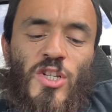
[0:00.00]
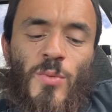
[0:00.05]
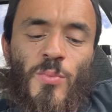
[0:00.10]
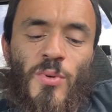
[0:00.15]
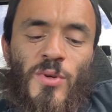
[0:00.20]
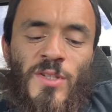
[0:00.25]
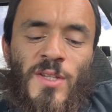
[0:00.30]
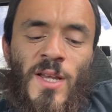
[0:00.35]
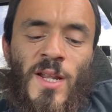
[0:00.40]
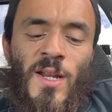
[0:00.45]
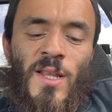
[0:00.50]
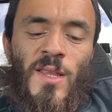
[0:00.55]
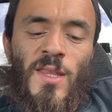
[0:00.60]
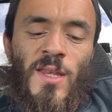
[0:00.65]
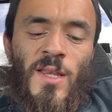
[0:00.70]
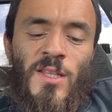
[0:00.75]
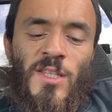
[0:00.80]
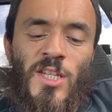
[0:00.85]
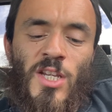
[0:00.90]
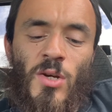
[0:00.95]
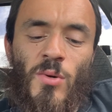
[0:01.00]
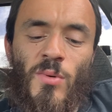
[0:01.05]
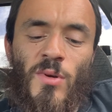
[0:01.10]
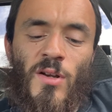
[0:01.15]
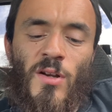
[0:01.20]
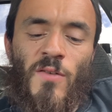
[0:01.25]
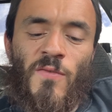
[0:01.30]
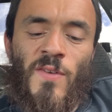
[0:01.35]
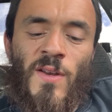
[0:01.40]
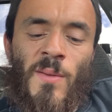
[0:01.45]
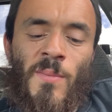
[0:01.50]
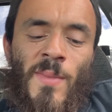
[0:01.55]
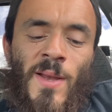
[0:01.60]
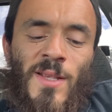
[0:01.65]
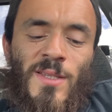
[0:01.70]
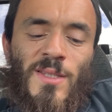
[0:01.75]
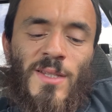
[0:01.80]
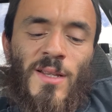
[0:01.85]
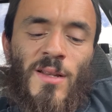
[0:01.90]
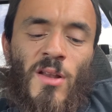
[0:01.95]
presented the interior of an
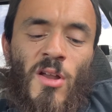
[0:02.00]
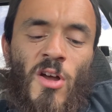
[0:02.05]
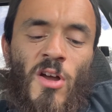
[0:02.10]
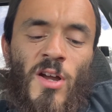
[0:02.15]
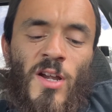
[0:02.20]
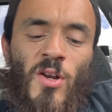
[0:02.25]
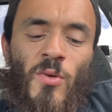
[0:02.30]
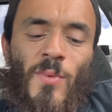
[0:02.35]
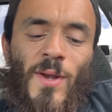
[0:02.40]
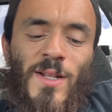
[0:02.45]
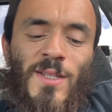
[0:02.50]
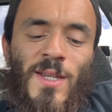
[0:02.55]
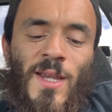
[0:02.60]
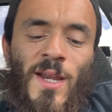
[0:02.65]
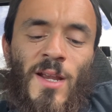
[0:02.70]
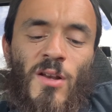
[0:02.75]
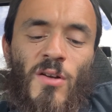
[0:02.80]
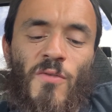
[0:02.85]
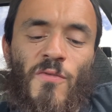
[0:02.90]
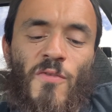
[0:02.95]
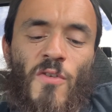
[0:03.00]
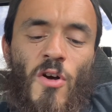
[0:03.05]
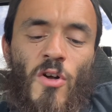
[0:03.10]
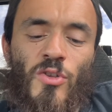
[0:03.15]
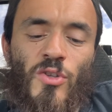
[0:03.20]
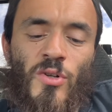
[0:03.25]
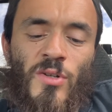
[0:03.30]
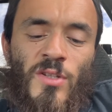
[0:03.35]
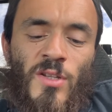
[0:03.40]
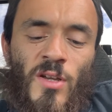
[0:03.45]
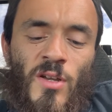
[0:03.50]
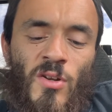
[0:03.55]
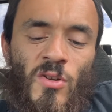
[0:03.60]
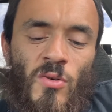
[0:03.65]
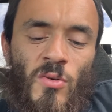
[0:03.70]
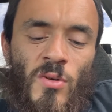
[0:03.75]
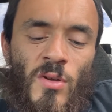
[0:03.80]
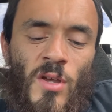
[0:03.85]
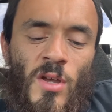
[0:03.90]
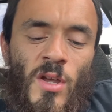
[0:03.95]
immensely long and rectangular vault or tunnel,
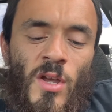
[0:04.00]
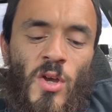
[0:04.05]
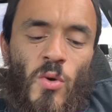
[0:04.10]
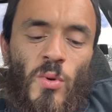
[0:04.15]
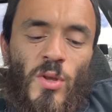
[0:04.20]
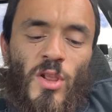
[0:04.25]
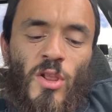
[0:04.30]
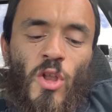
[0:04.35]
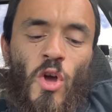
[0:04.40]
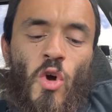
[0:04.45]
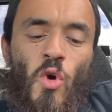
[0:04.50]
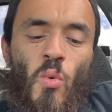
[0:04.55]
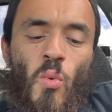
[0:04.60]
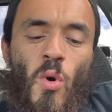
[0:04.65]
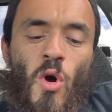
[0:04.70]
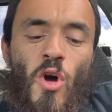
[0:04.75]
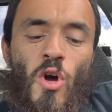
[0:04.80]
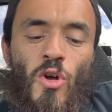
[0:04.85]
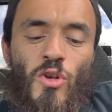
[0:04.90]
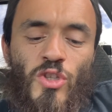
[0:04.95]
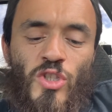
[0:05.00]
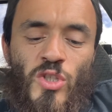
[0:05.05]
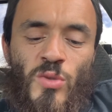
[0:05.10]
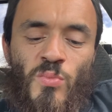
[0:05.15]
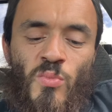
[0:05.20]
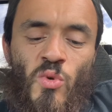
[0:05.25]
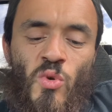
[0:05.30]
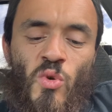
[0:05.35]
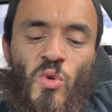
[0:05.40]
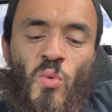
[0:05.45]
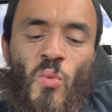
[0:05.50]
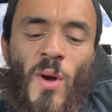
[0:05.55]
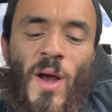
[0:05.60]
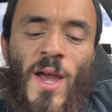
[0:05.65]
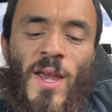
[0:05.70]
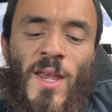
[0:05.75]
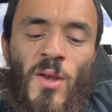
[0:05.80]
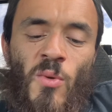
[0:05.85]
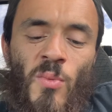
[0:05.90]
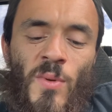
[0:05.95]
with low walls, smooth
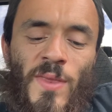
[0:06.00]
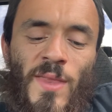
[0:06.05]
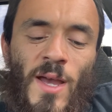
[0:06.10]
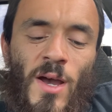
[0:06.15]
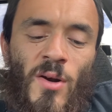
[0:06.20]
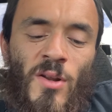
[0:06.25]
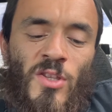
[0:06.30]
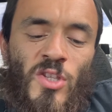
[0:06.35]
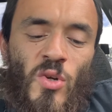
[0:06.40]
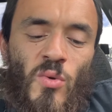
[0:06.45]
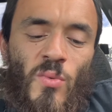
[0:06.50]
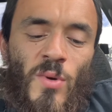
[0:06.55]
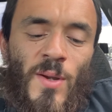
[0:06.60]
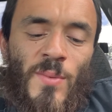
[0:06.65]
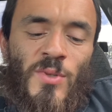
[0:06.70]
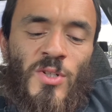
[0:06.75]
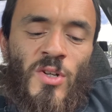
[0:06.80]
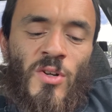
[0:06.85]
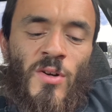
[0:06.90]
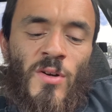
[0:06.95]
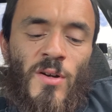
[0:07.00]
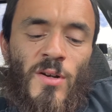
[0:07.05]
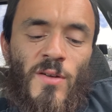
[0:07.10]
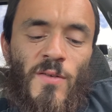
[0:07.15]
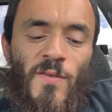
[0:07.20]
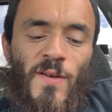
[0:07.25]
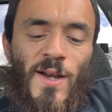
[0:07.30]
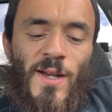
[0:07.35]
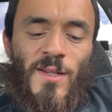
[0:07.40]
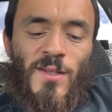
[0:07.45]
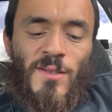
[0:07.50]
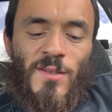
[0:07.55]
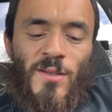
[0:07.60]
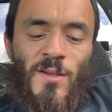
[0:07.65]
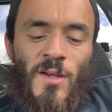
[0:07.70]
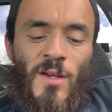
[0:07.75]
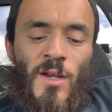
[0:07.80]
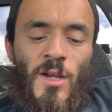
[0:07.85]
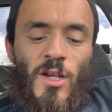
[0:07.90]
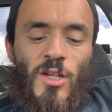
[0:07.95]
white and without interruption or device.
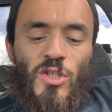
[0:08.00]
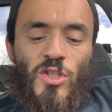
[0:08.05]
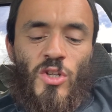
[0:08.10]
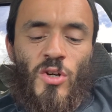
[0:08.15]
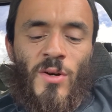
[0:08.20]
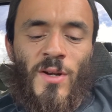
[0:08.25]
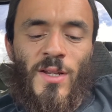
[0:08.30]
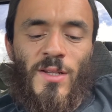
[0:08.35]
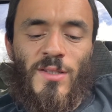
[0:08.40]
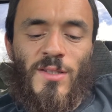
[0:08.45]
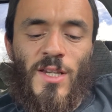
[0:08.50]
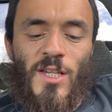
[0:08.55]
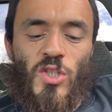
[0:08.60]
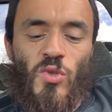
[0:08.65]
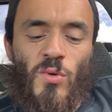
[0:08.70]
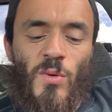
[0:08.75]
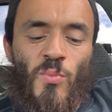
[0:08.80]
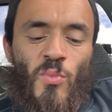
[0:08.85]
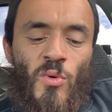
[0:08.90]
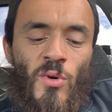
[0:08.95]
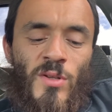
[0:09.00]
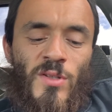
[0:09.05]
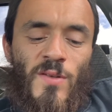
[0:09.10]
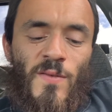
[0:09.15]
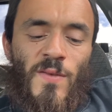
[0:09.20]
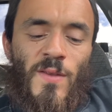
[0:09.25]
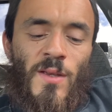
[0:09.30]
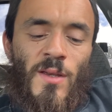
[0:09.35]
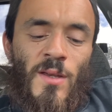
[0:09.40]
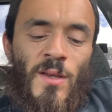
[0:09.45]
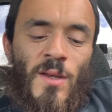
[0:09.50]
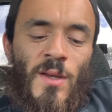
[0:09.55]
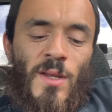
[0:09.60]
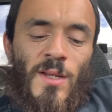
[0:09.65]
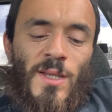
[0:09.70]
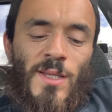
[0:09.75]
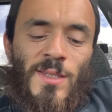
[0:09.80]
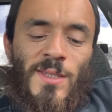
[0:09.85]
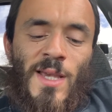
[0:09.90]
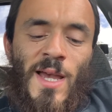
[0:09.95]
Certain accessory points of the
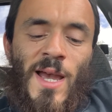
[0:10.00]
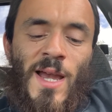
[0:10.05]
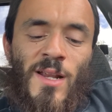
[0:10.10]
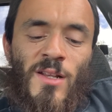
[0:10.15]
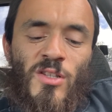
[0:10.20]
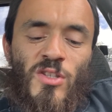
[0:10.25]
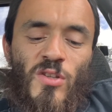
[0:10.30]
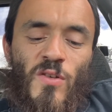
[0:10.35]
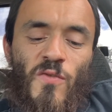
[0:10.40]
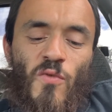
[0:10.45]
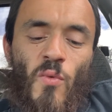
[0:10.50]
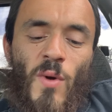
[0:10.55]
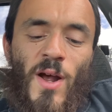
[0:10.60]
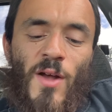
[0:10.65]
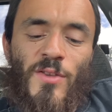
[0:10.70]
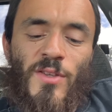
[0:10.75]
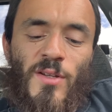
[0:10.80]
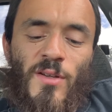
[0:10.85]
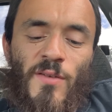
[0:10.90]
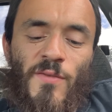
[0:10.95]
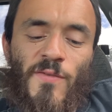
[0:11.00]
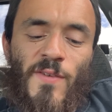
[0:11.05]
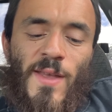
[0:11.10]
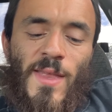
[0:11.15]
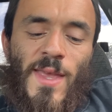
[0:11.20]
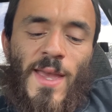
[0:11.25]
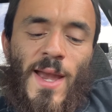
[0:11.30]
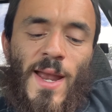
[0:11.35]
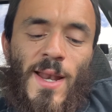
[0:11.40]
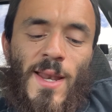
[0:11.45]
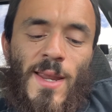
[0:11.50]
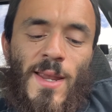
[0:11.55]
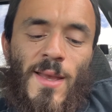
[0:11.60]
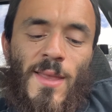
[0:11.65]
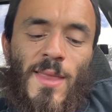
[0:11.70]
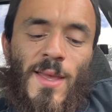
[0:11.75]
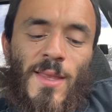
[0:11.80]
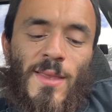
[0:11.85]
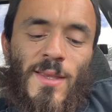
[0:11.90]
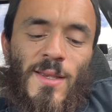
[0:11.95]
design served well to convey the idea
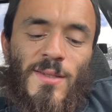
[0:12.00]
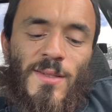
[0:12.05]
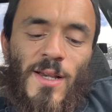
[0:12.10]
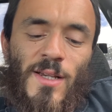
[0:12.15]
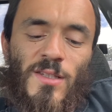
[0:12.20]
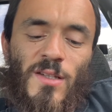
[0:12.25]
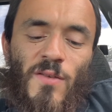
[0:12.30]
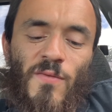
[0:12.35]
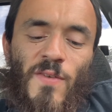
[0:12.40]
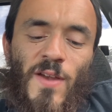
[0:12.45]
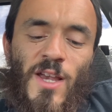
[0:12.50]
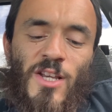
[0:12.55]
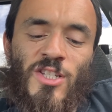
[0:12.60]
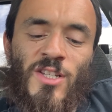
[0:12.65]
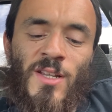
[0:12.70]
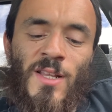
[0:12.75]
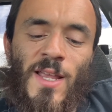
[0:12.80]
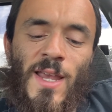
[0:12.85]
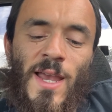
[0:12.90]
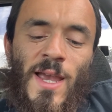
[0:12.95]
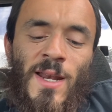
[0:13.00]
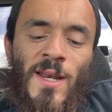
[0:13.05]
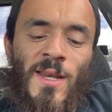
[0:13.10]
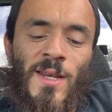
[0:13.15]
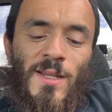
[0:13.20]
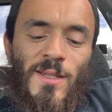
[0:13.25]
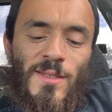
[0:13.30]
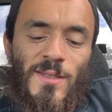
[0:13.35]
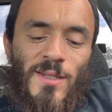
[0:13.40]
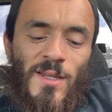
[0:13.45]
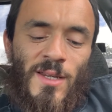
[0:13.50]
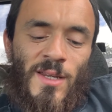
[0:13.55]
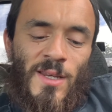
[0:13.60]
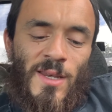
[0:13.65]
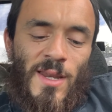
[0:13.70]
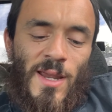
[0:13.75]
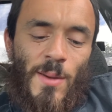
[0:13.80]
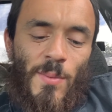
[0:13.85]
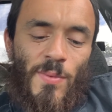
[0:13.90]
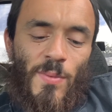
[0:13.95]
that this excavation lay at an exceeding
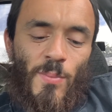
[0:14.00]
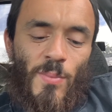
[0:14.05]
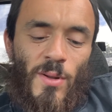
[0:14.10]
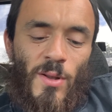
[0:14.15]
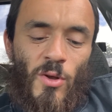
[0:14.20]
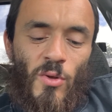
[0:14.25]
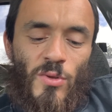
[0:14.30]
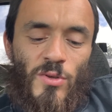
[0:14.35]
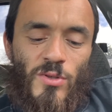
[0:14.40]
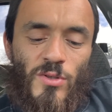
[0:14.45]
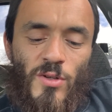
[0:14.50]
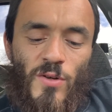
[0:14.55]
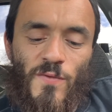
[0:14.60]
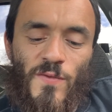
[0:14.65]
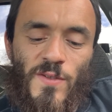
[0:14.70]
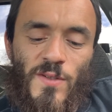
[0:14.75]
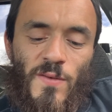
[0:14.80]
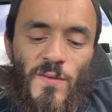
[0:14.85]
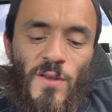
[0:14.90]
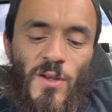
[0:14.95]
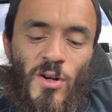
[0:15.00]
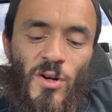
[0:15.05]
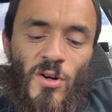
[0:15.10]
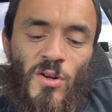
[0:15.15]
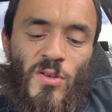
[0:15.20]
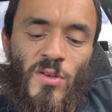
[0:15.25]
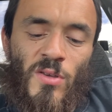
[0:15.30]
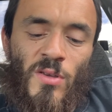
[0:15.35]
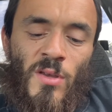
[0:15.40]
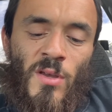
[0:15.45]
depth below the surface of the earth.